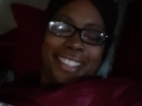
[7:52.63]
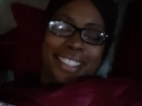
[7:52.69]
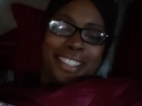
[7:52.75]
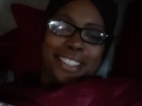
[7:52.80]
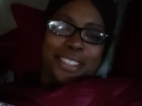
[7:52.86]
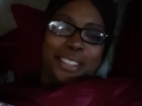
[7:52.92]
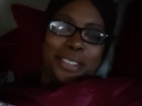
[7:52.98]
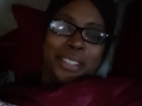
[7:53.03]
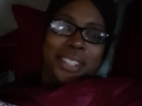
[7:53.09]
you
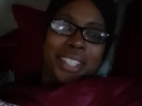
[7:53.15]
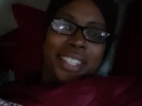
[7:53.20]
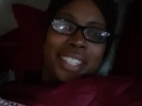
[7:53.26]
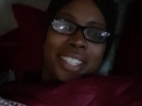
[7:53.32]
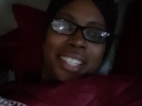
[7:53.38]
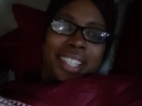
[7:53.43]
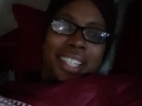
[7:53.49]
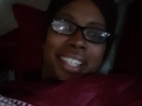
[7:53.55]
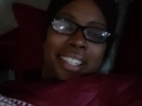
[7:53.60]
know,
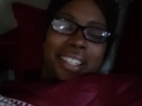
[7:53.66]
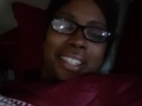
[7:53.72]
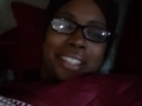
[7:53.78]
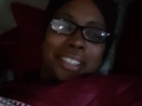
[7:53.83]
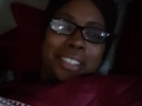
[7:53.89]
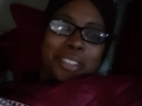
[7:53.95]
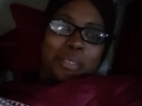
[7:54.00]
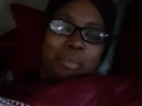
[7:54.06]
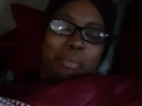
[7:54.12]

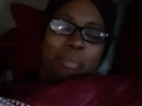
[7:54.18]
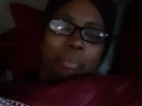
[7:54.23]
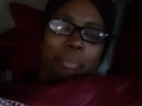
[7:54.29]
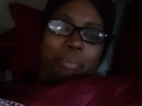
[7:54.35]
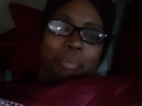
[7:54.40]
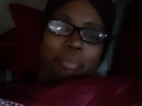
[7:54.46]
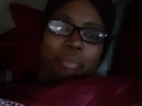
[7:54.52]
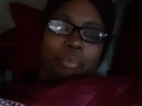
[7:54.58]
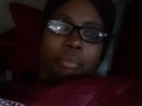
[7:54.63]
um,
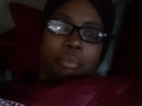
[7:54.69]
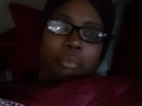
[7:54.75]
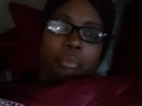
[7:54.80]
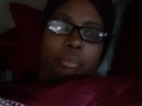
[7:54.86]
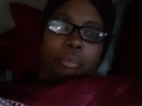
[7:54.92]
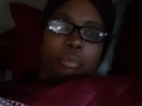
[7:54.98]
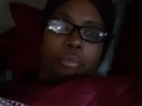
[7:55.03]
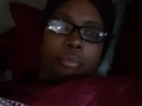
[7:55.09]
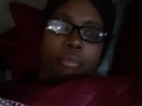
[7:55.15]

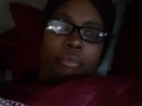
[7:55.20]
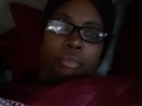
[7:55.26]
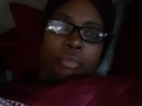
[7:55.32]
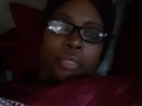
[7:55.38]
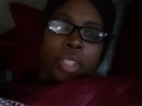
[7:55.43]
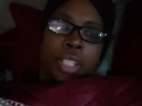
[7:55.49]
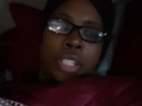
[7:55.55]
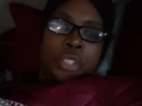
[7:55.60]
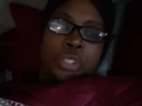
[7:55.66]

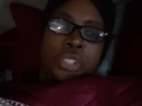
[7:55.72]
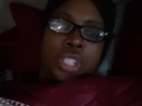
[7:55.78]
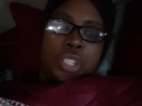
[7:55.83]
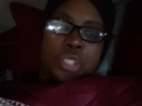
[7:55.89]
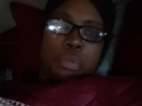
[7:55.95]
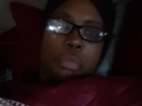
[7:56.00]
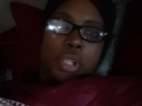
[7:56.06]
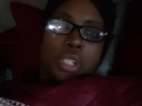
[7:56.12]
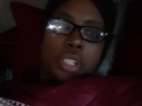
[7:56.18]
and you
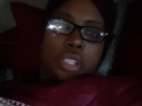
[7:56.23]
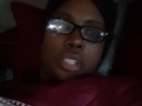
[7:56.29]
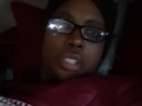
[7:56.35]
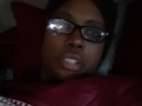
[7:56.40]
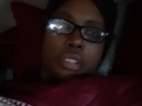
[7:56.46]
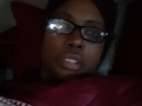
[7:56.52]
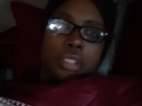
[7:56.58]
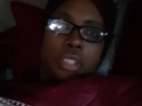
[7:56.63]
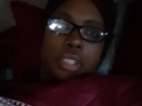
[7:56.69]
just want to
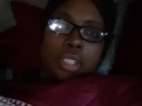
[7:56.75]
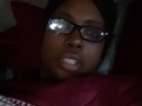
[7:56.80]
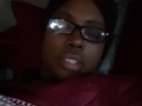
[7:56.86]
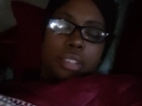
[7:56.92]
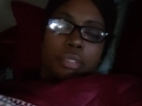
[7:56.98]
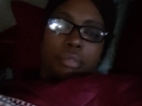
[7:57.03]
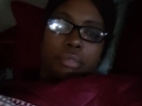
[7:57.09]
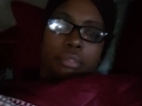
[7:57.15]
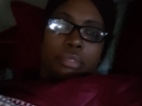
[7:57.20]

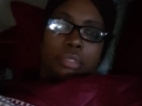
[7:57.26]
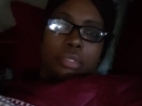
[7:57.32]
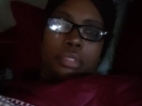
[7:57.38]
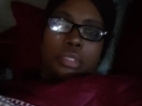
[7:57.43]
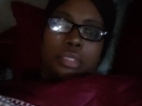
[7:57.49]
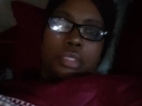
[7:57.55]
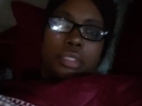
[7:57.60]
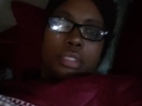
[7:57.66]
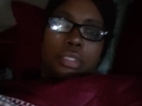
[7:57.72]

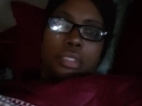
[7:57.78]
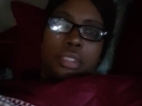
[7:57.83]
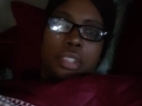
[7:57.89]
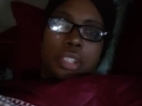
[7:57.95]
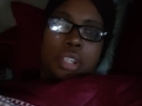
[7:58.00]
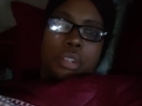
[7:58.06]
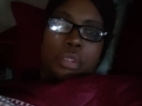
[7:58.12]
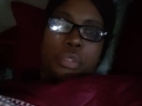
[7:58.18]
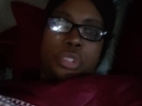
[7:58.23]

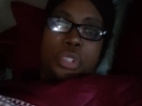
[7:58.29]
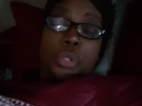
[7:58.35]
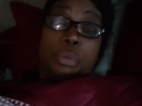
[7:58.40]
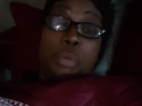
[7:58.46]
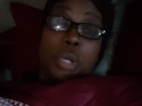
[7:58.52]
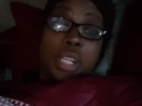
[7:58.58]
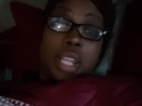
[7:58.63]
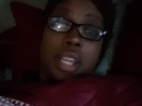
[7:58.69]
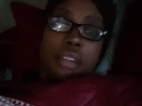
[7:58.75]
you know, do
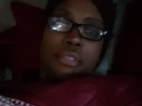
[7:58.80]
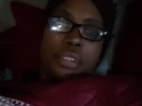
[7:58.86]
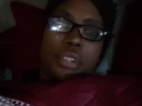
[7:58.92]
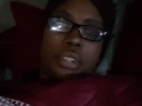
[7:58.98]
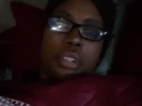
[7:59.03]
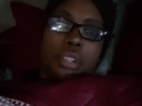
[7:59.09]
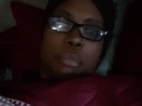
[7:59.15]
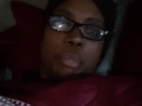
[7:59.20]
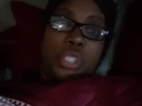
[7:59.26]

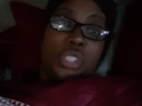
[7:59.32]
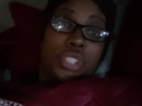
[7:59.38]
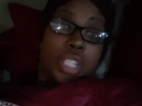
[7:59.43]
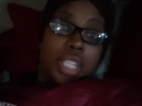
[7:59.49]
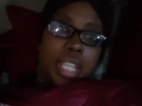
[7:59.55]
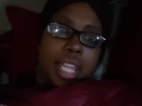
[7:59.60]
whatever, but you